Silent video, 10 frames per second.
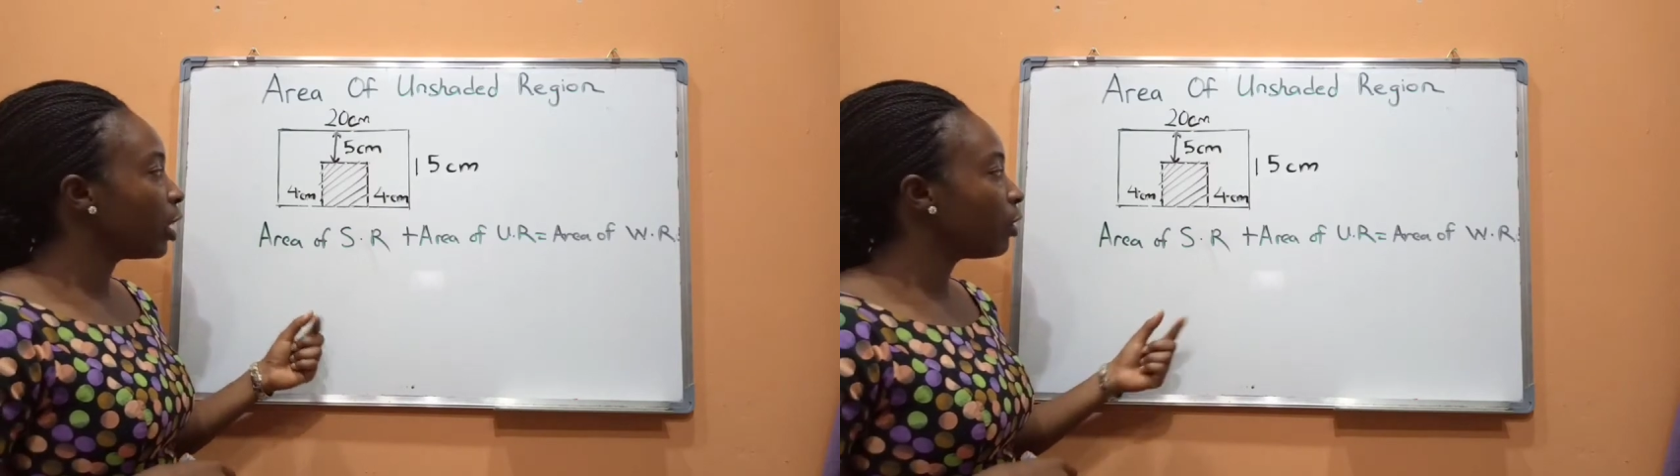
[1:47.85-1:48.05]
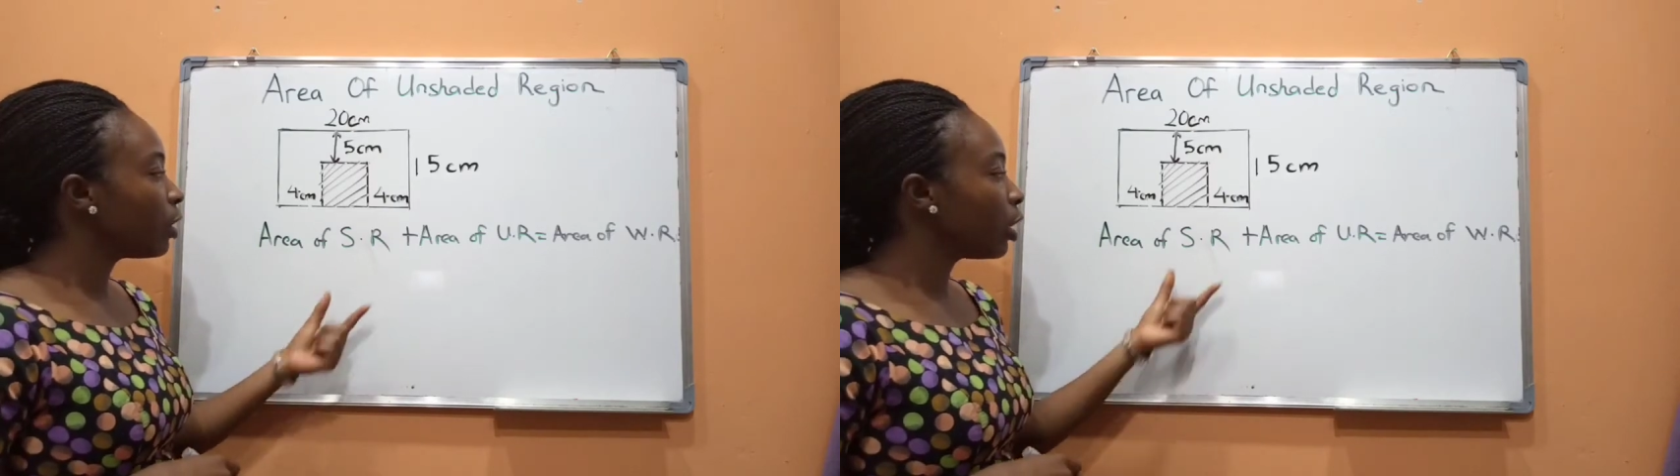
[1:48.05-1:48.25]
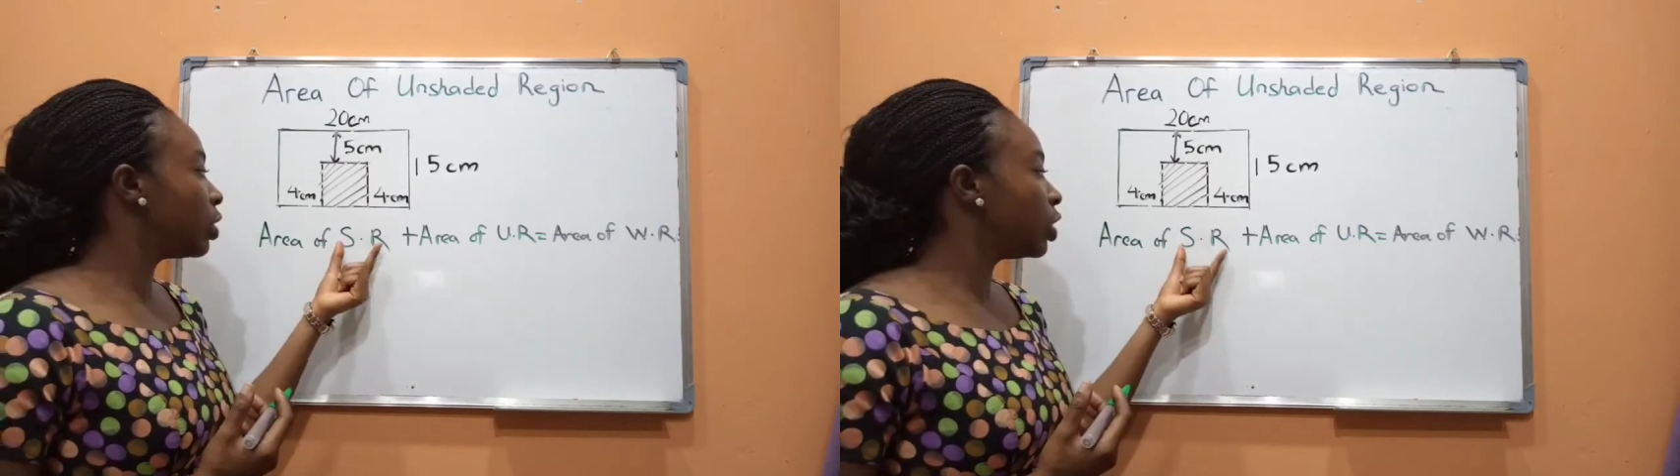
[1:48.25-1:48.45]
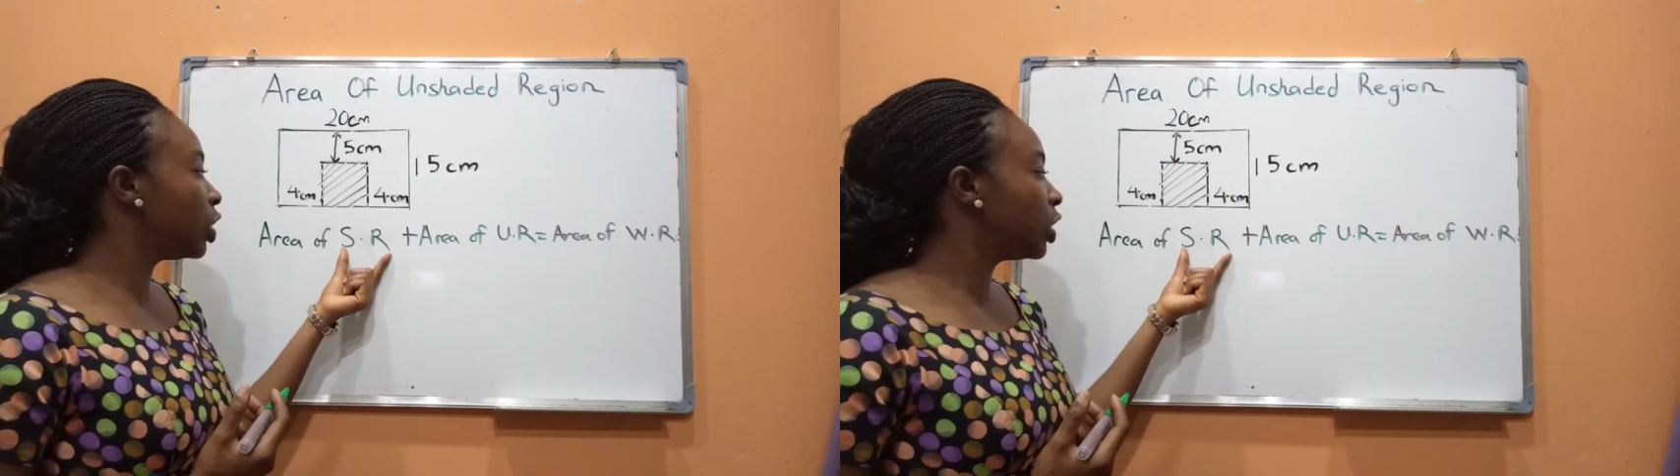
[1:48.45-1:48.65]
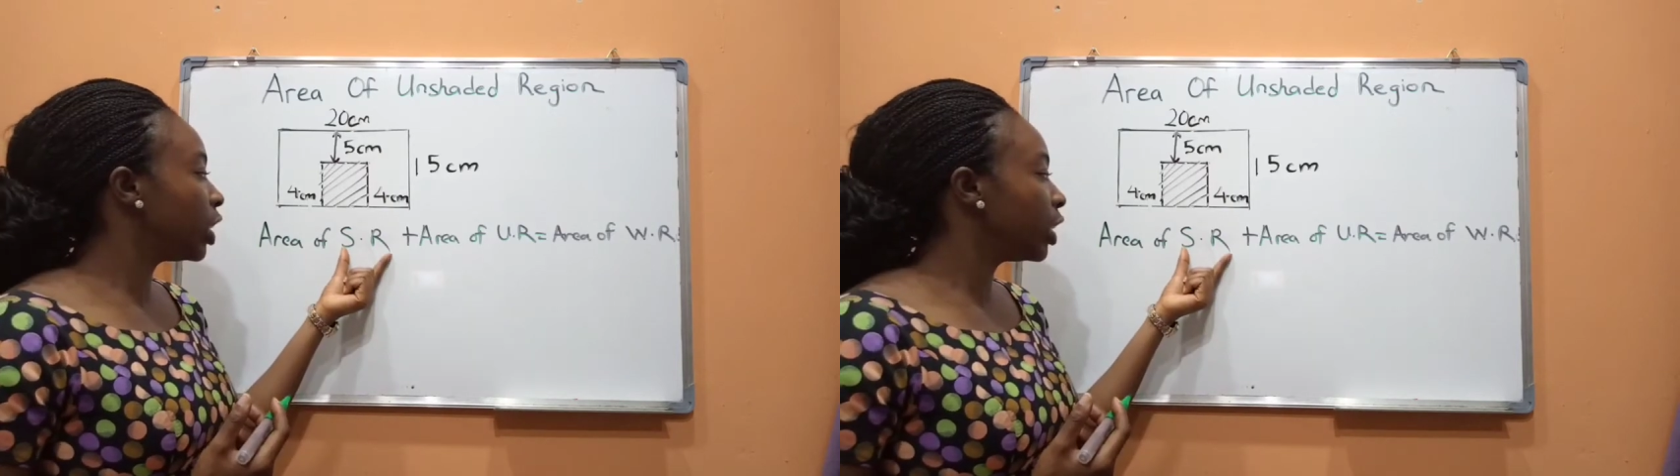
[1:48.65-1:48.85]
area of
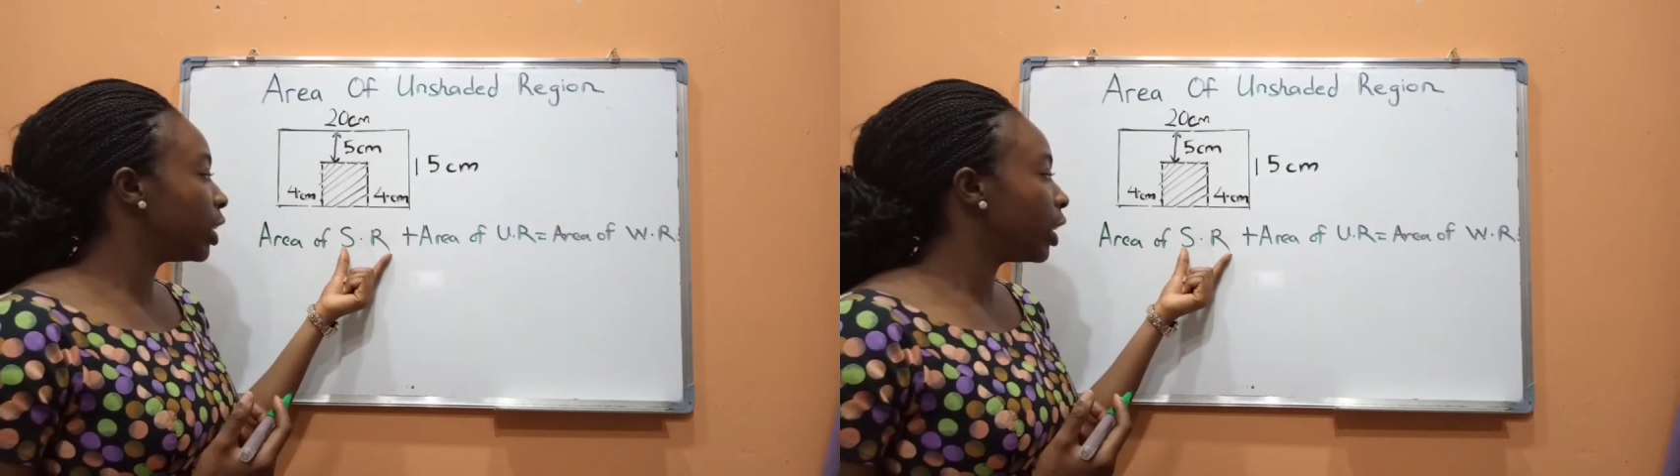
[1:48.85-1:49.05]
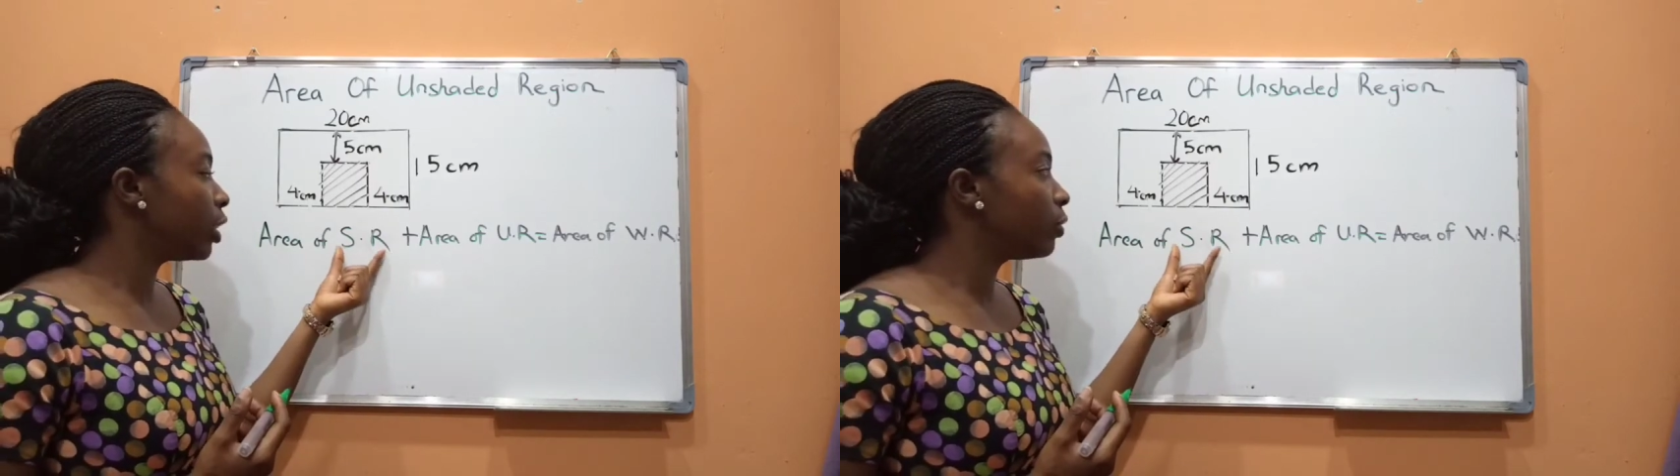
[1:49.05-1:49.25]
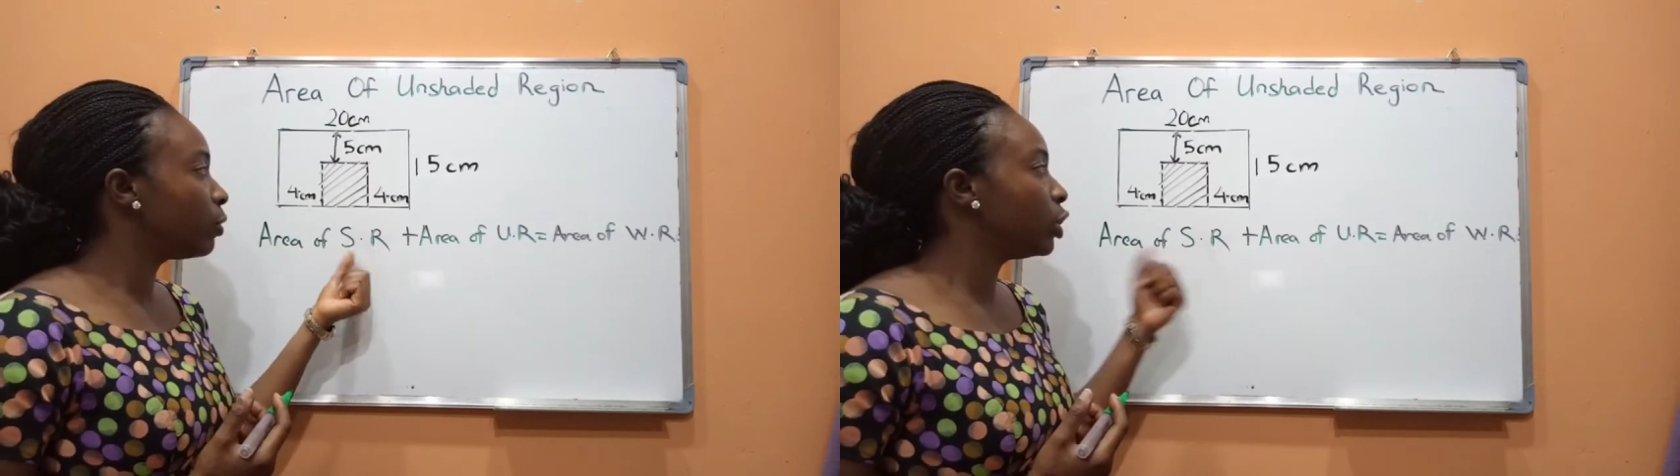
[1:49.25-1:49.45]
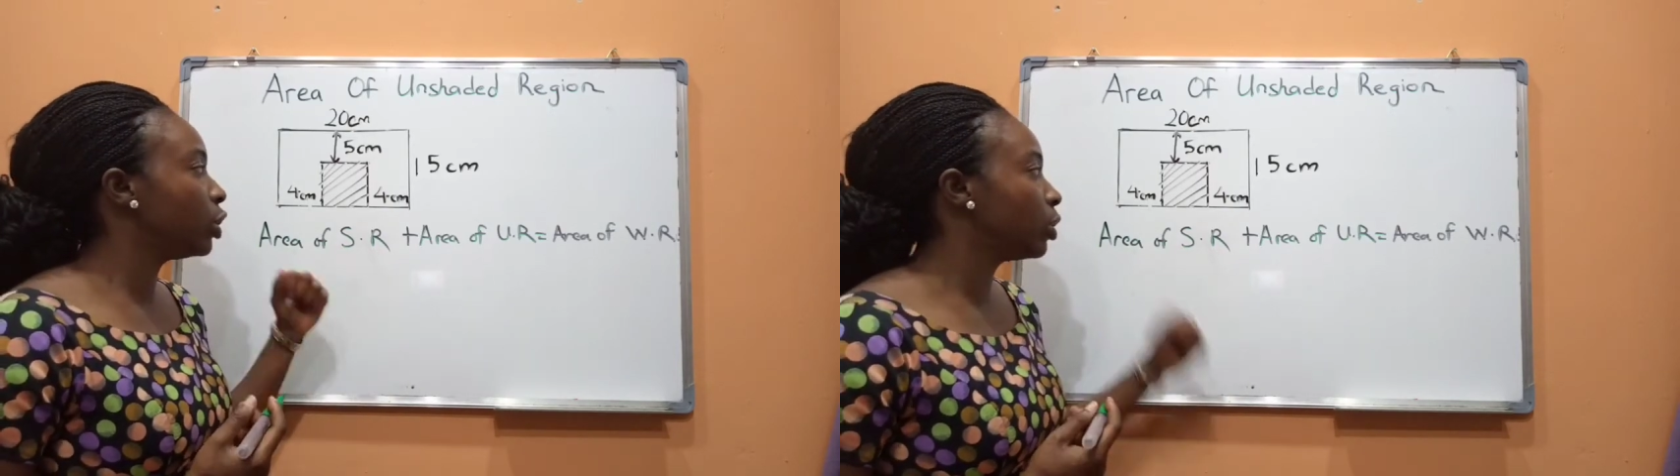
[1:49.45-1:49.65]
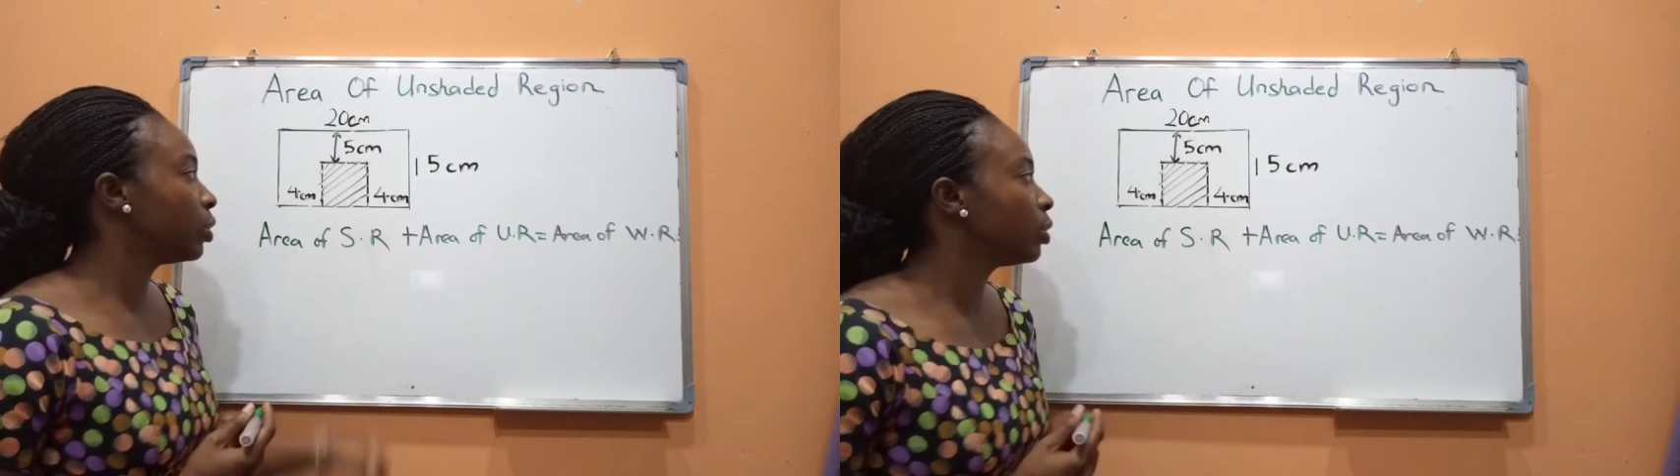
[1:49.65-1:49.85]
shaded
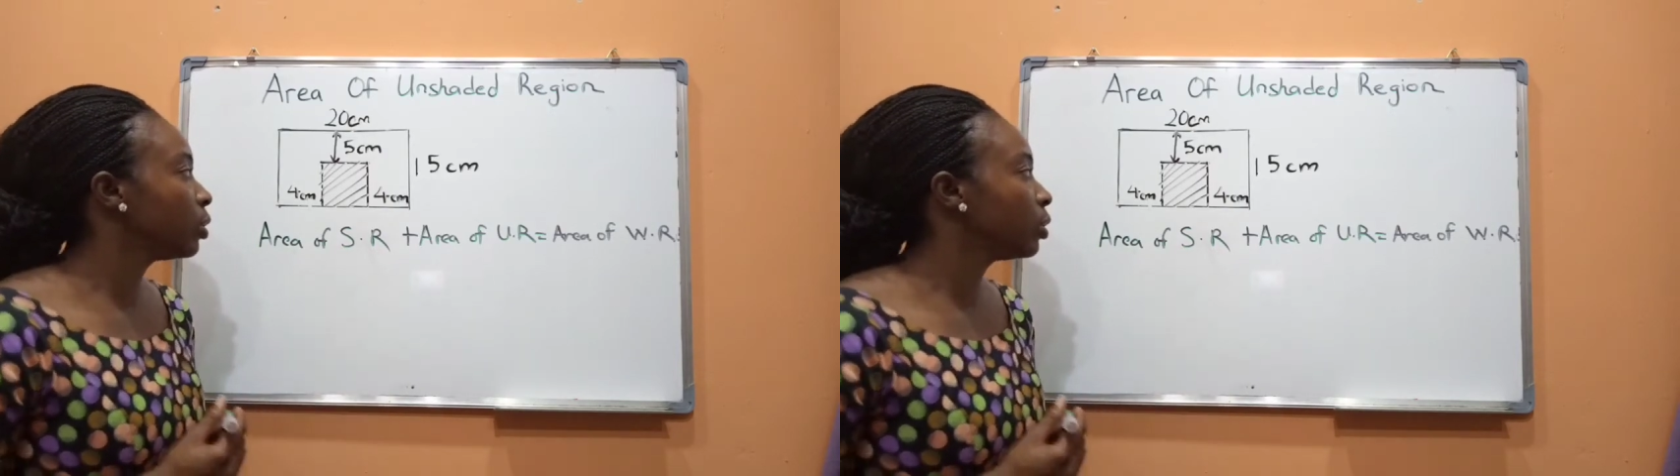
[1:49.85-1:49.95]
region.